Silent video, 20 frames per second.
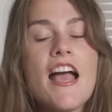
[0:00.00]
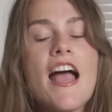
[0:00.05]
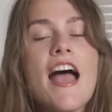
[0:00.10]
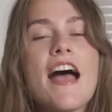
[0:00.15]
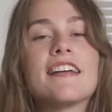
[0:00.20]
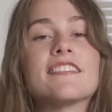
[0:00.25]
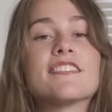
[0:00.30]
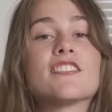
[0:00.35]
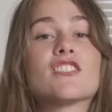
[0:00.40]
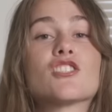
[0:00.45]

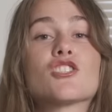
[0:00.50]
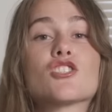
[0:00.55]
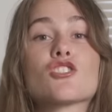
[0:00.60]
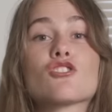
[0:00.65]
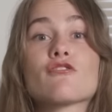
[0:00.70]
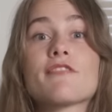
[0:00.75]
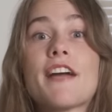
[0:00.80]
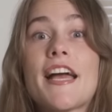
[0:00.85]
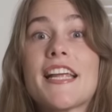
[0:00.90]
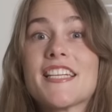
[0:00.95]
and
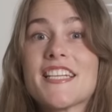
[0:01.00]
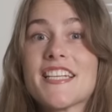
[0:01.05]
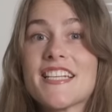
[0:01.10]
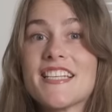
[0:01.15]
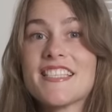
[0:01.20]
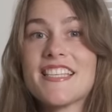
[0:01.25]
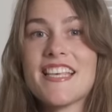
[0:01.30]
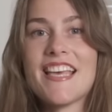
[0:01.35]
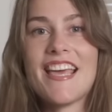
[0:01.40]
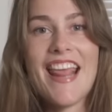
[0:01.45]

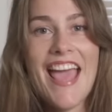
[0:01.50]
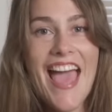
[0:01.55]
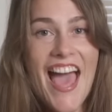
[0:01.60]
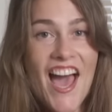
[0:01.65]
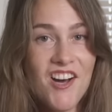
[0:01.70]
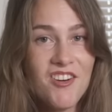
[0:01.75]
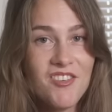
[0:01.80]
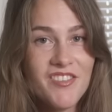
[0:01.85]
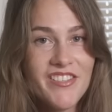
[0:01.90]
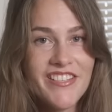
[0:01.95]
stretches it
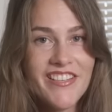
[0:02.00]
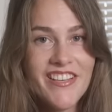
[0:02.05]
out.